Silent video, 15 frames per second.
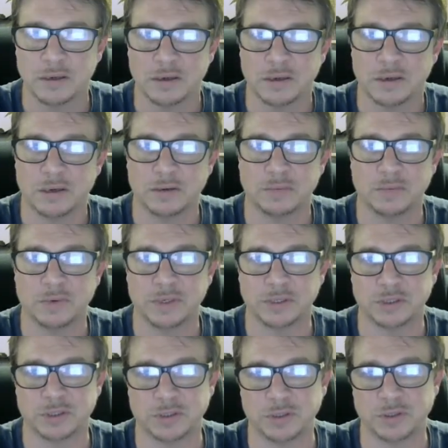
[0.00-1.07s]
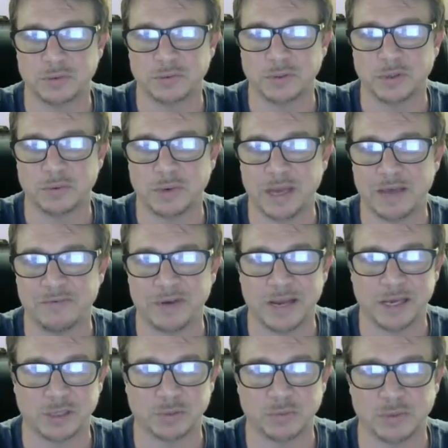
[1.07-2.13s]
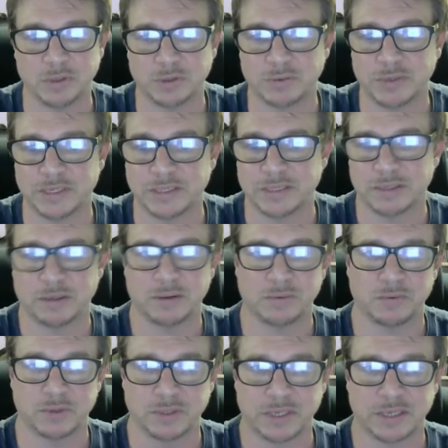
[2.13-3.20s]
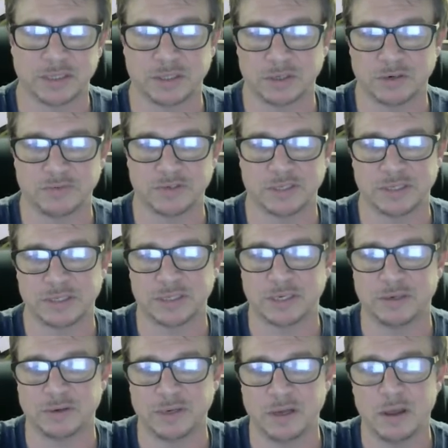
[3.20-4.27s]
in which you don't have an actual address. In other words, I service this area.